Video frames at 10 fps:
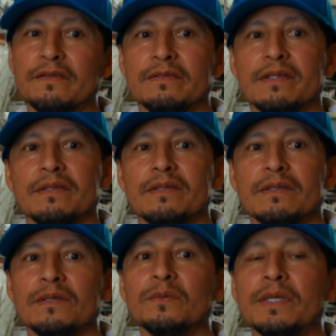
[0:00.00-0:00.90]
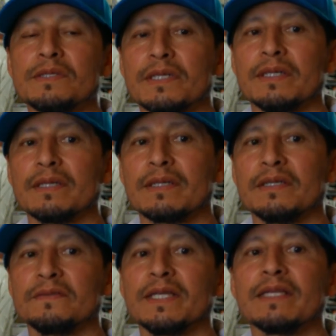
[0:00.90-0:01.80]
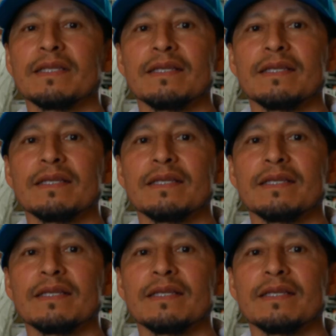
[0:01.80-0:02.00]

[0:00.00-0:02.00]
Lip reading: of the winter in Cleveland.